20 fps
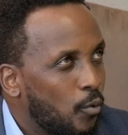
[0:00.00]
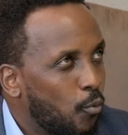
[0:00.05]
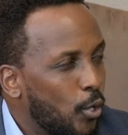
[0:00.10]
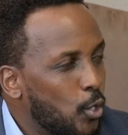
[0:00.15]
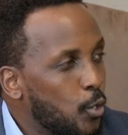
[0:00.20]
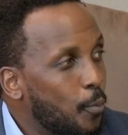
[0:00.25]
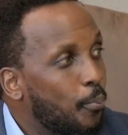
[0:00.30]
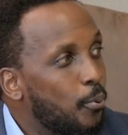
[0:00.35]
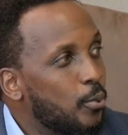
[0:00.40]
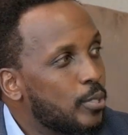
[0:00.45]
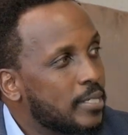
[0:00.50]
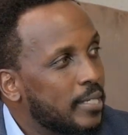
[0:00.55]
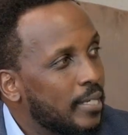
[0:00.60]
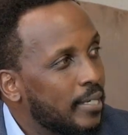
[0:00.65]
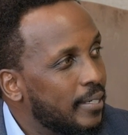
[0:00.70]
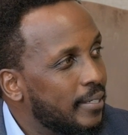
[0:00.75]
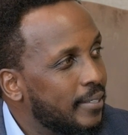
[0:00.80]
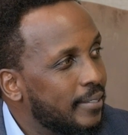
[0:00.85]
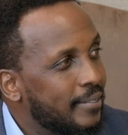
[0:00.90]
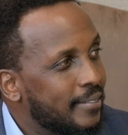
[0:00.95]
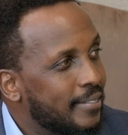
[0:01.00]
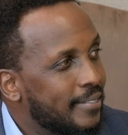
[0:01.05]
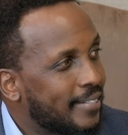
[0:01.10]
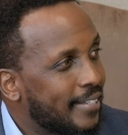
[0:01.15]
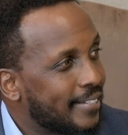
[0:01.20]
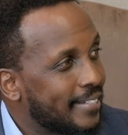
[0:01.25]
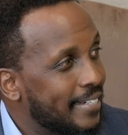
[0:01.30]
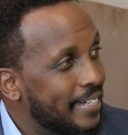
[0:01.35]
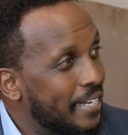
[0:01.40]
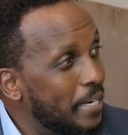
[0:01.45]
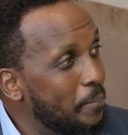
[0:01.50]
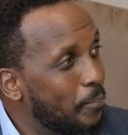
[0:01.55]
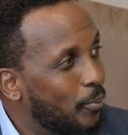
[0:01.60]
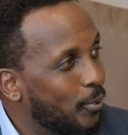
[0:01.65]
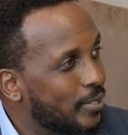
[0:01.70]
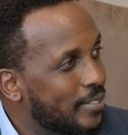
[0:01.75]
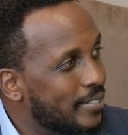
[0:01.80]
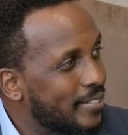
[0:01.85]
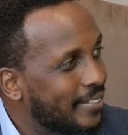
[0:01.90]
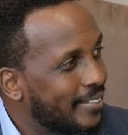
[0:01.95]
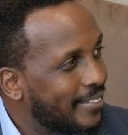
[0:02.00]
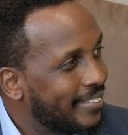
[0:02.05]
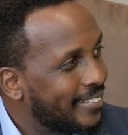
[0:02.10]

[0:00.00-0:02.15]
when you put in certain inputs,